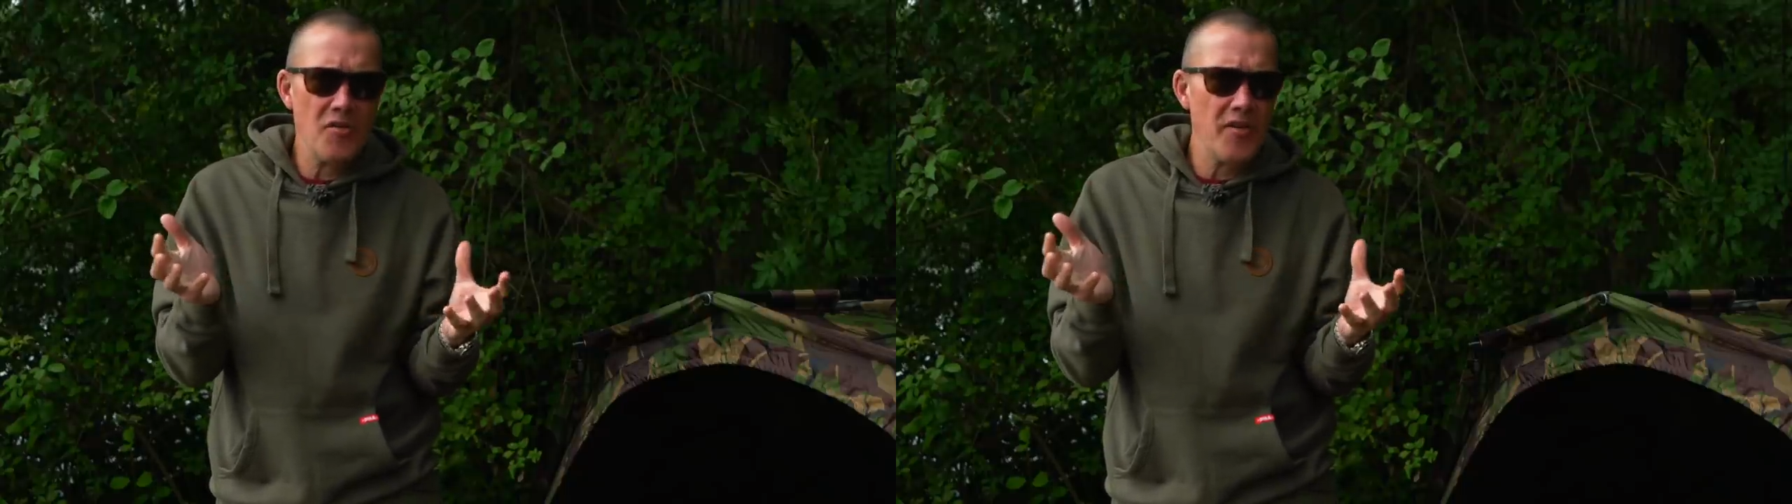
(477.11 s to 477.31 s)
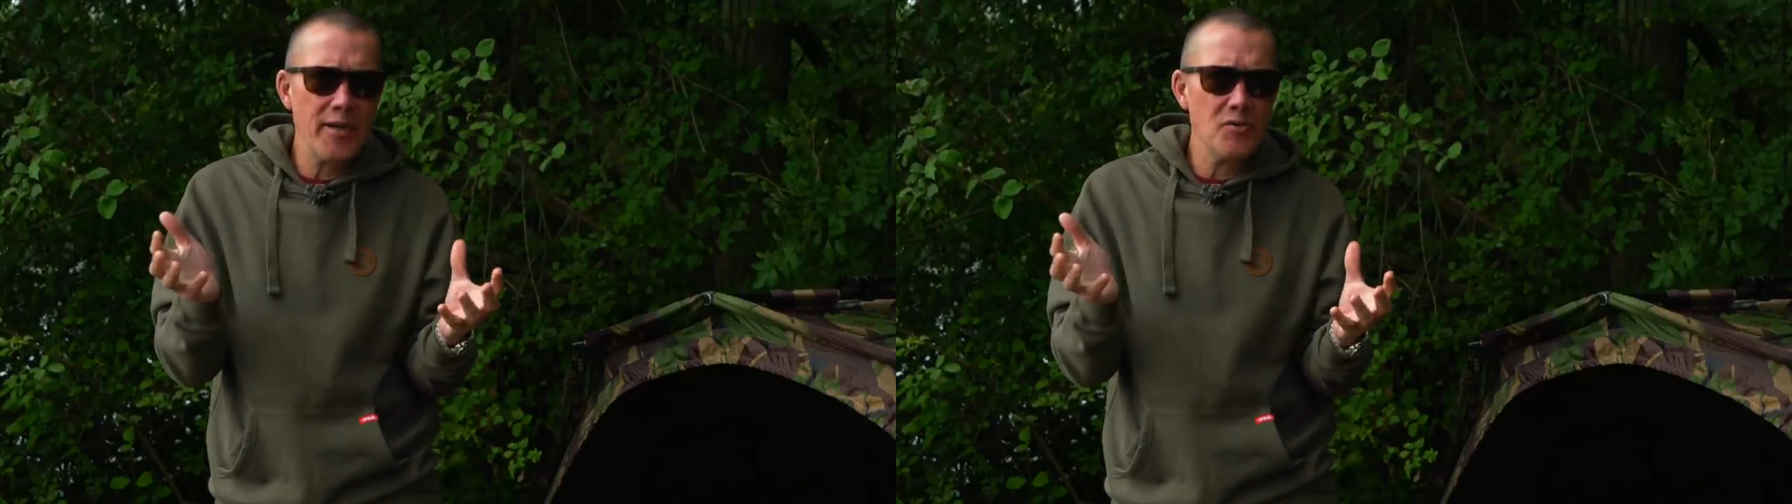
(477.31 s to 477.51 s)

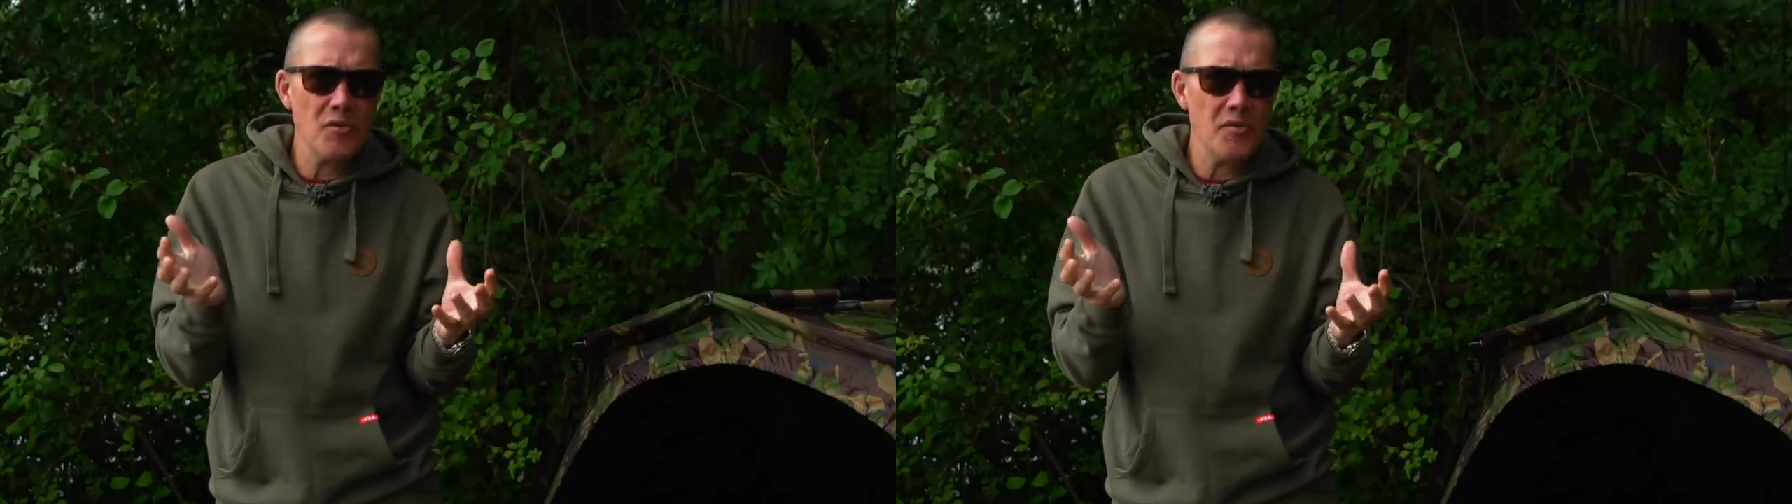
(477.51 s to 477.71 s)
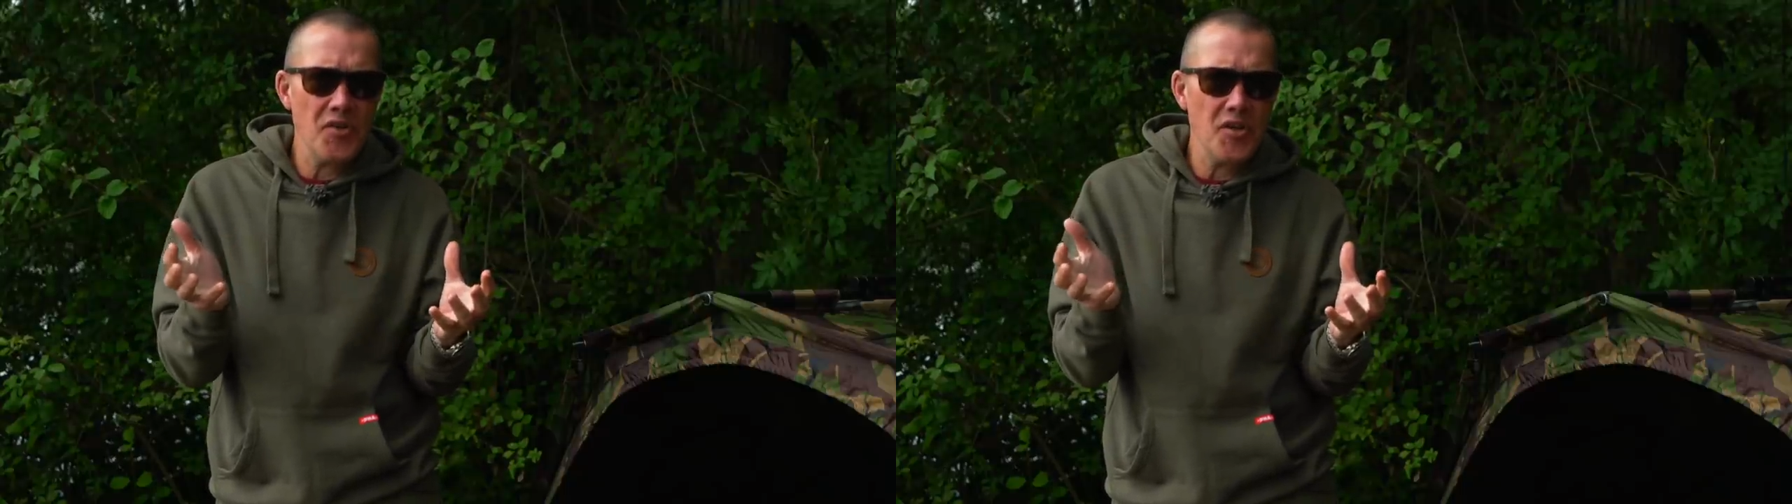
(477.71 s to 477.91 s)

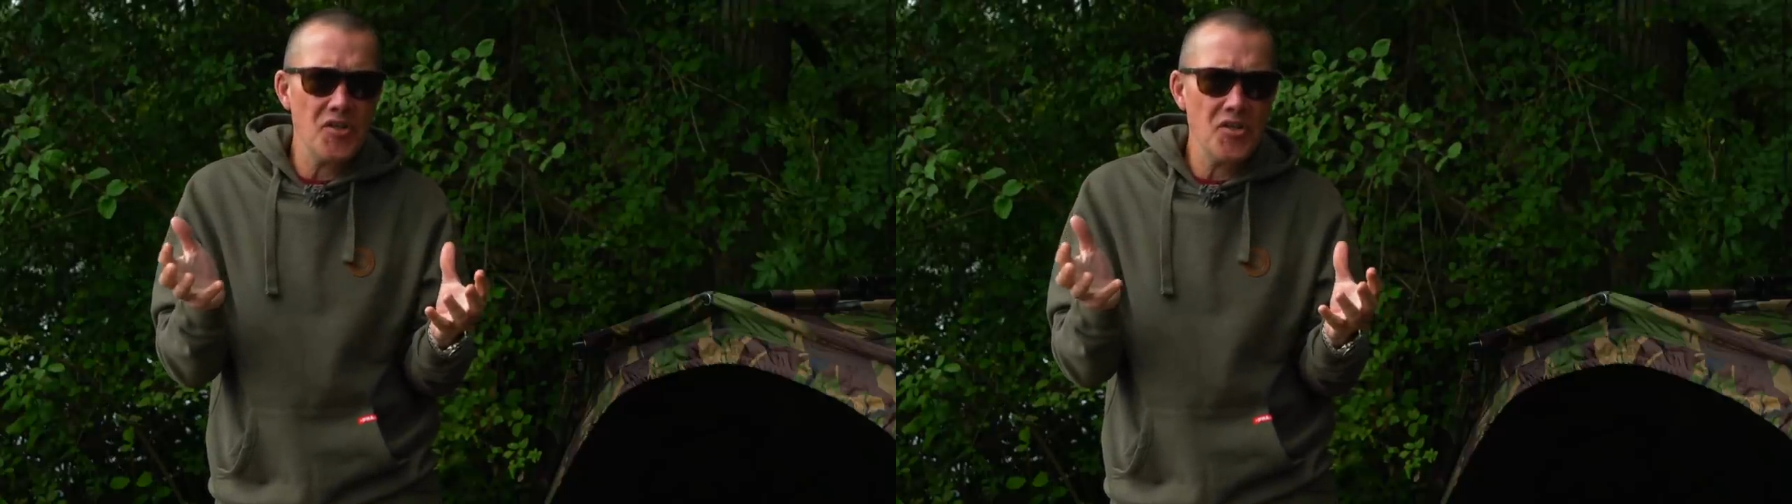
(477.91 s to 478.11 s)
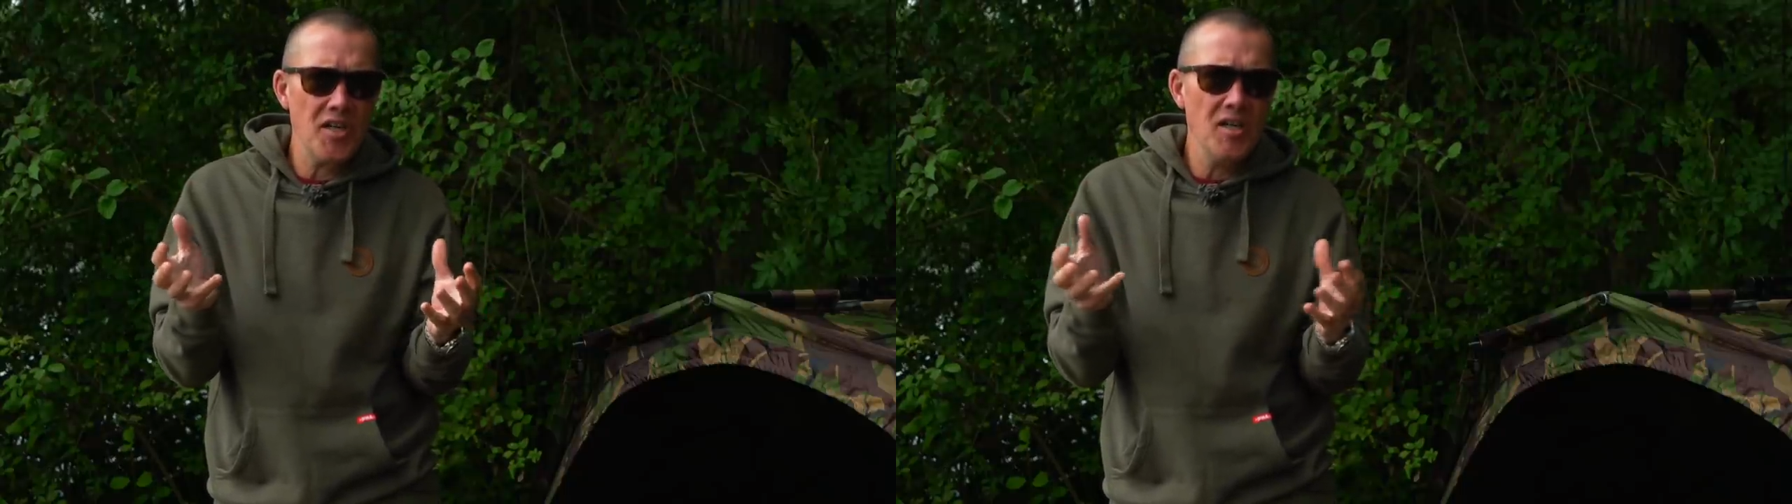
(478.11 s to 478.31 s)

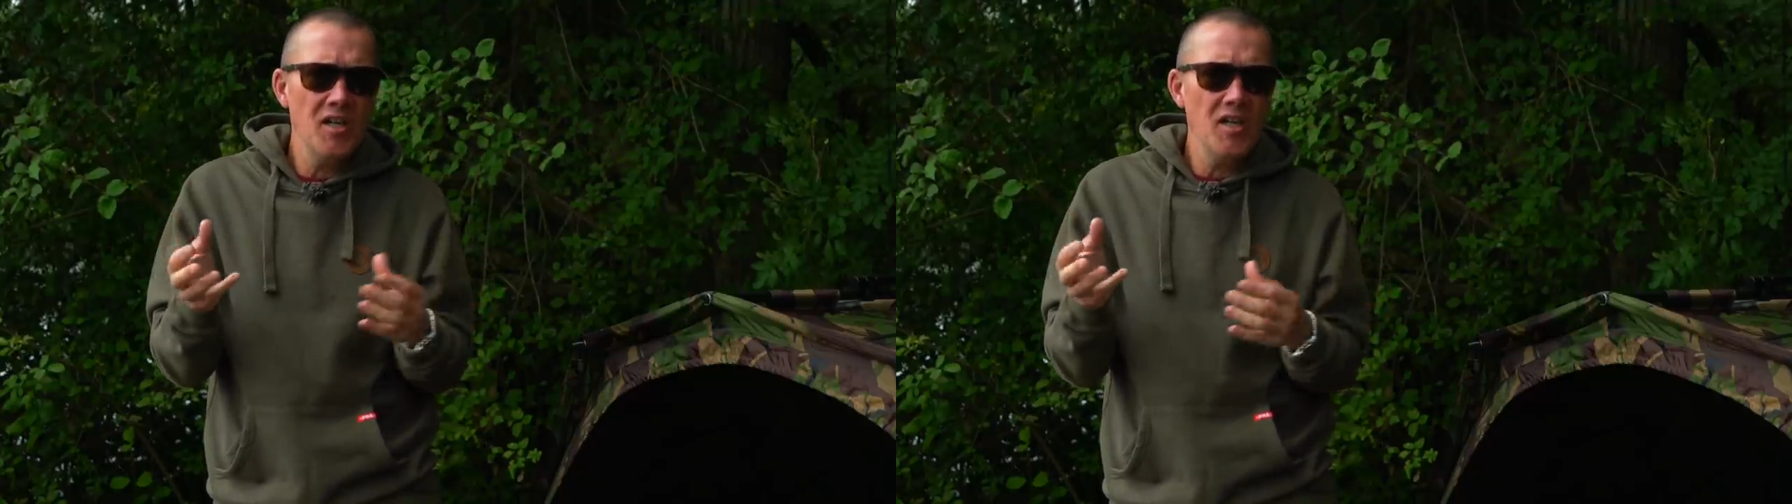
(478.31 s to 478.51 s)
1030,